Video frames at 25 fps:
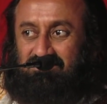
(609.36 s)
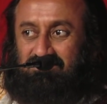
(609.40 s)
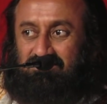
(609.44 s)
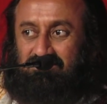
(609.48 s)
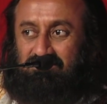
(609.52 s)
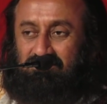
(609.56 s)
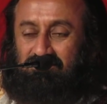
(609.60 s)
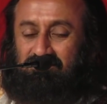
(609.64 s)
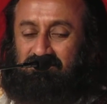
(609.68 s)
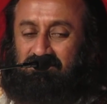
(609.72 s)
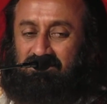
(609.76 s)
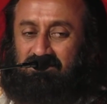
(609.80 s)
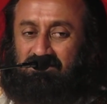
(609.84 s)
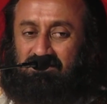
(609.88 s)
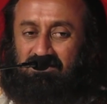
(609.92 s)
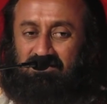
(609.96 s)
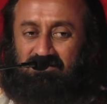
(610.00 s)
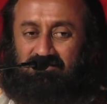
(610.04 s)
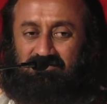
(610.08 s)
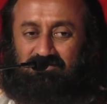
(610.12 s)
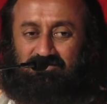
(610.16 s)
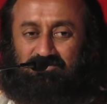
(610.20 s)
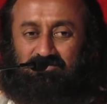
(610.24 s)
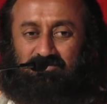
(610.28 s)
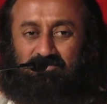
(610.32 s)
So there
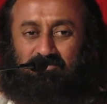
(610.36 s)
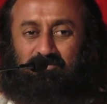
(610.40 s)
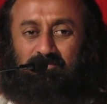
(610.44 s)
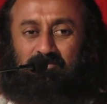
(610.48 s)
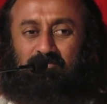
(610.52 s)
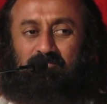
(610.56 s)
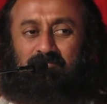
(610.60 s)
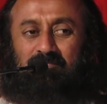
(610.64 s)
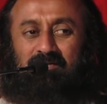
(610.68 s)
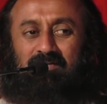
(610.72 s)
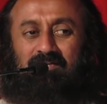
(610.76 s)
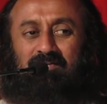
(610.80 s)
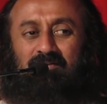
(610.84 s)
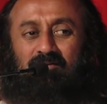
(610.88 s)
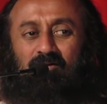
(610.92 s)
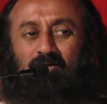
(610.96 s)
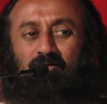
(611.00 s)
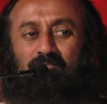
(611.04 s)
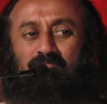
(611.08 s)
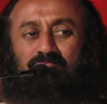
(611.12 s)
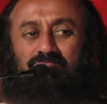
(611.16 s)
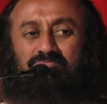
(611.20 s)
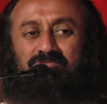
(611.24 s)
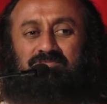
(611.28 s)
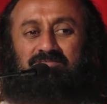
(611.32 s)
are so many
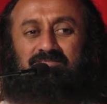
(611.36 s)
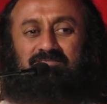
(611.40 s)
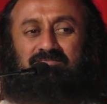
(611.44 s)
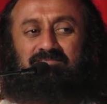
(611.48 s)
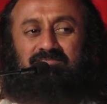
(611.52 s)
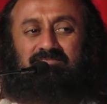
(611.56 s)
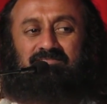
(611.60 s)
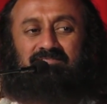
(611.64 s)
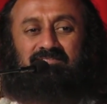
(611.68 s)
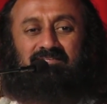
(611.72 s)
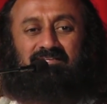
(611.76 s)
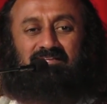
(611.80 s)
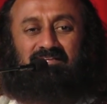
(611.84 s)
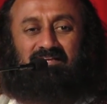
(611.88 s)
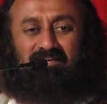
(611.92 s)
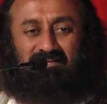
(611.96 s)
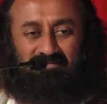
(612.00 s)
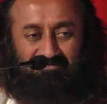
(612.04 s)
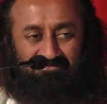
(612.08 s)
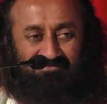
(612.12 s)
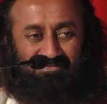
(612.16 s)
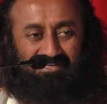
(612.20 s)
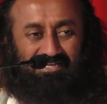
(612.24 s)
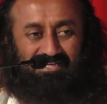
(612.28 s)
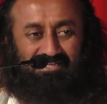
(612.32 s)
options in
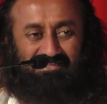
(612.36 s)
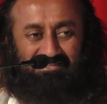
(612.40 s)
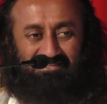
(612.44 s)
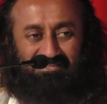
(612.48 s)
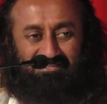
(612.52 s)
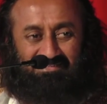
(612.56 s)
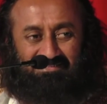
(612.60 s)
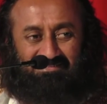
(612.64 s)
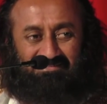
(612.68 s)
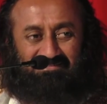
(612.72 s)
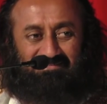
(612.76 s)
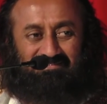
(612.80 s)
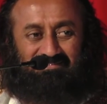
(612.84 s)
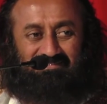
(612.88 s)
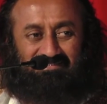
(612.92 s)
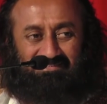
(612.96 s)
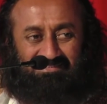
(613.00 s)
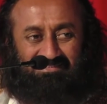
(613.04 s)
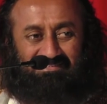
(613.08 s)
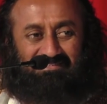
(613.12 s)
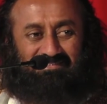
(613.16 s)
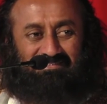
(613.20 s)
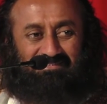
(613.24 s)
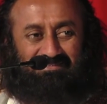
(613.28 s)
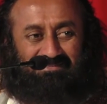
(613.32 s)
life like
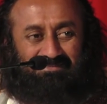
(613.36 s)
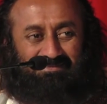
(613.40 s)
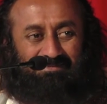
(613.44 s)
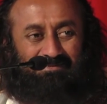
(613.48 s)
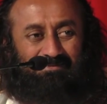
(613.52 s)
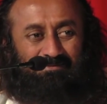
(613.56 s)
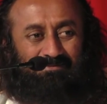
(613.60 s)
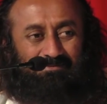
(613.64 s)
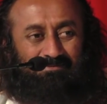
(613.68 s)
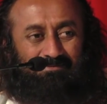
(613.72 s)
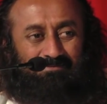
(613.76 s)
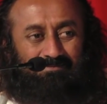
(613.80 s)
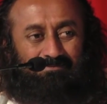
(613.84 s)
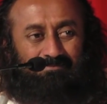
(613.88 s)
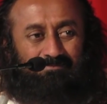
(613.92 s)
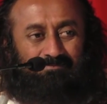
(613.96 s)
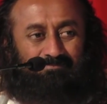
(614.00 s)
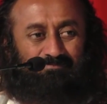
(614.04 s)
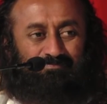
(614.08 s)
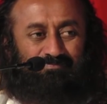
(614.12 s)
that.